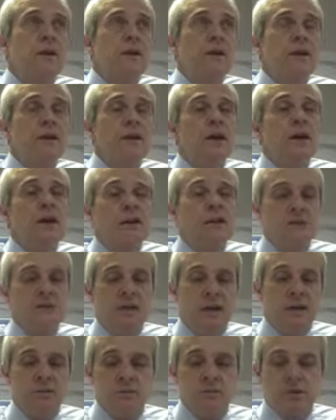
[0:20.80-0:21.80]
That
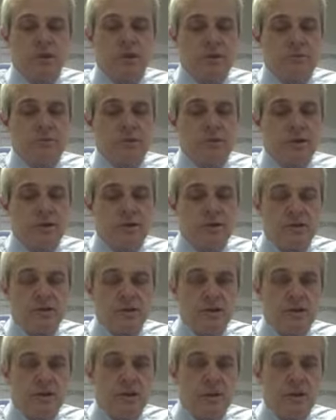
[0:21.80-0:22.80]
discount was given
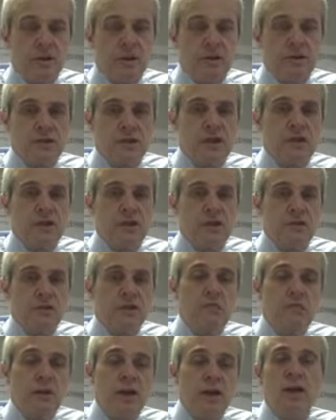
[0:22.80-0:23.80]
to traders
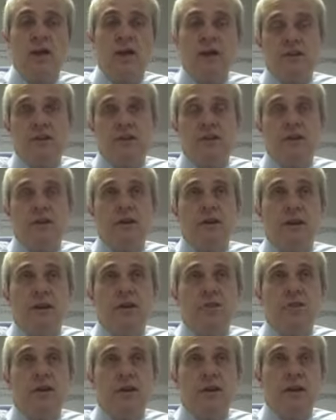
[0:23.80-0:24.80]
in recognition
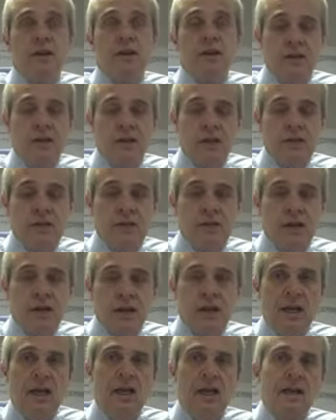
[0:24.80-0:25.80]
of the
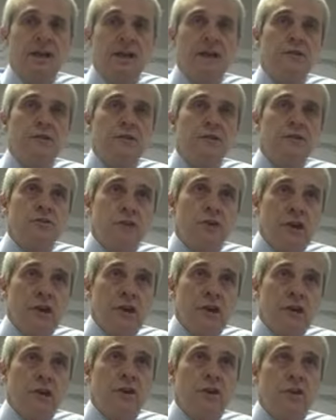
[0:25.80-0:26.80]
declining
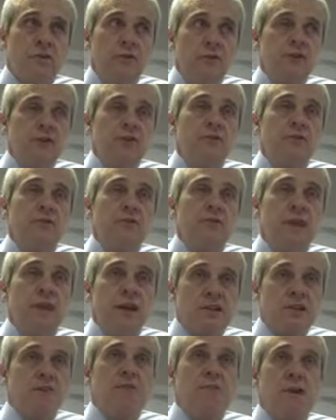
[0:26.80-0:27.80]
trade and condition of the
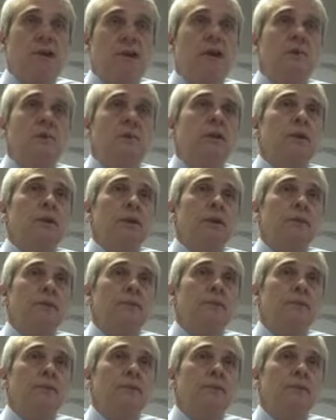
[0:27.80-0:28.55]
Castle Market building.